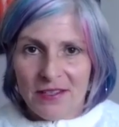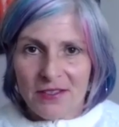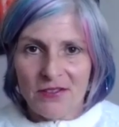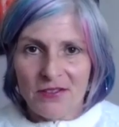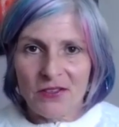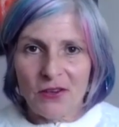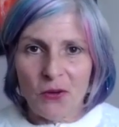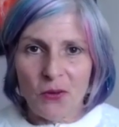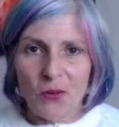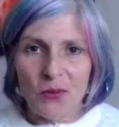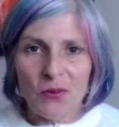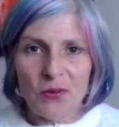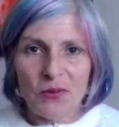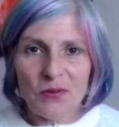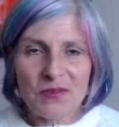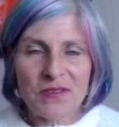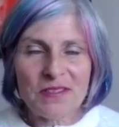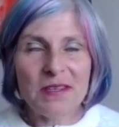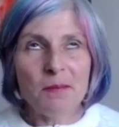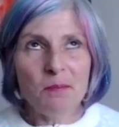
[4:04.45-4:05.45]
So
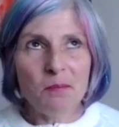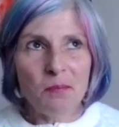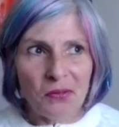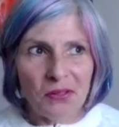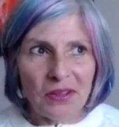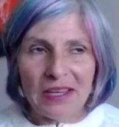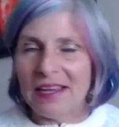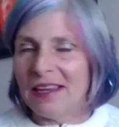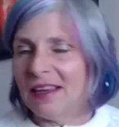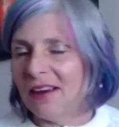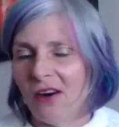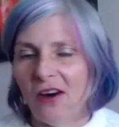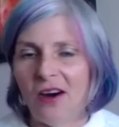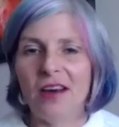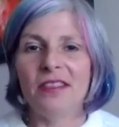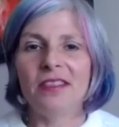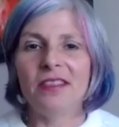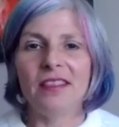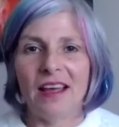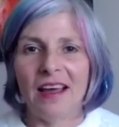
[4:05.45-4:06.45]
simply
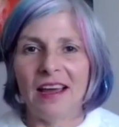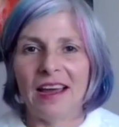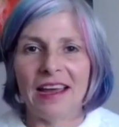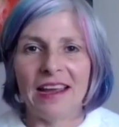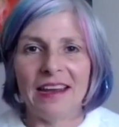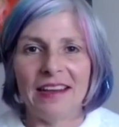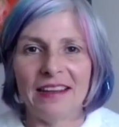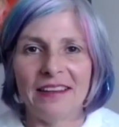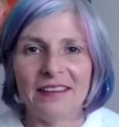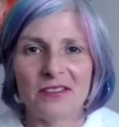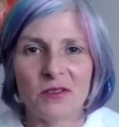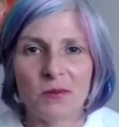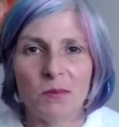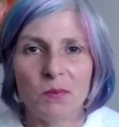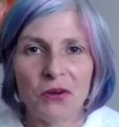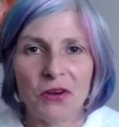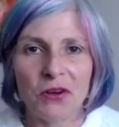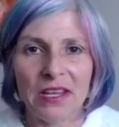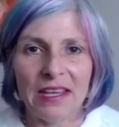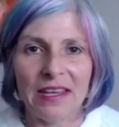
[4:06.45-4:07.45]
online, it's
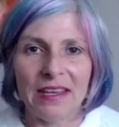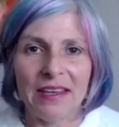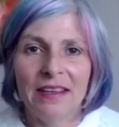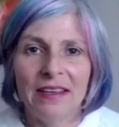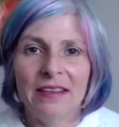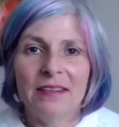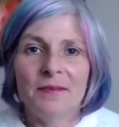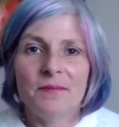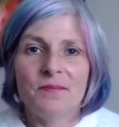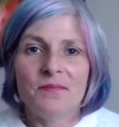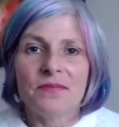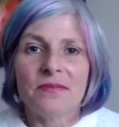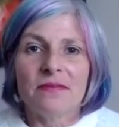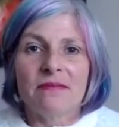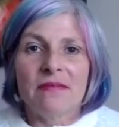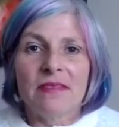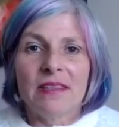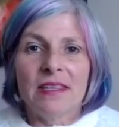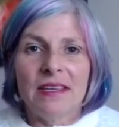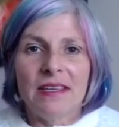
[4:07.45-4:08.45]
pretty
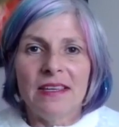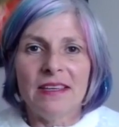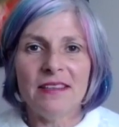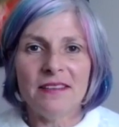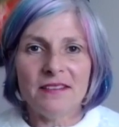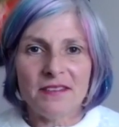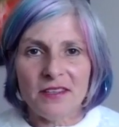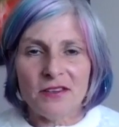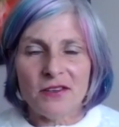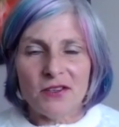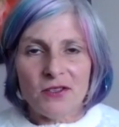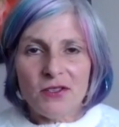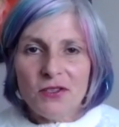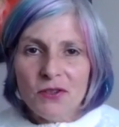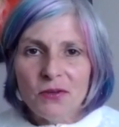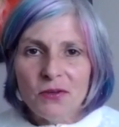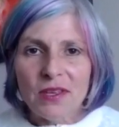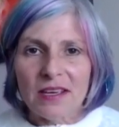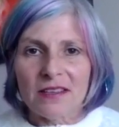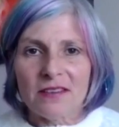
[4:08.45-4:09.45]
easy to
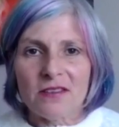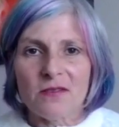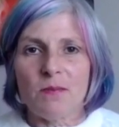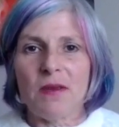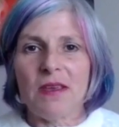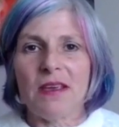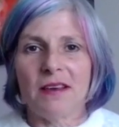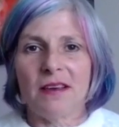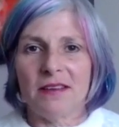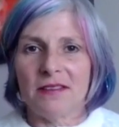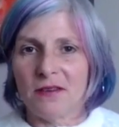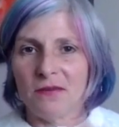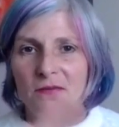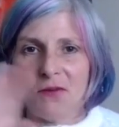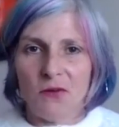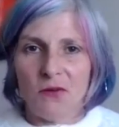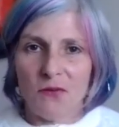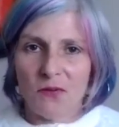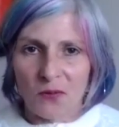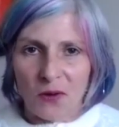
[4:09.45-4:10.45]
do this because
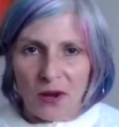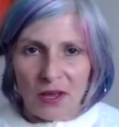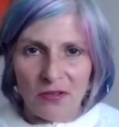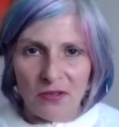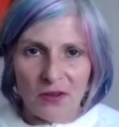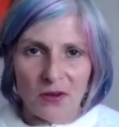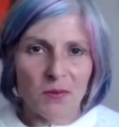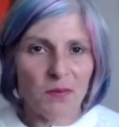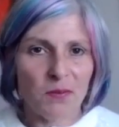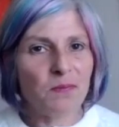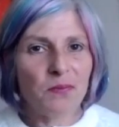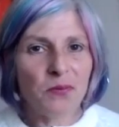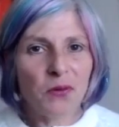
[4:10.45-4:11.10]
if you've read their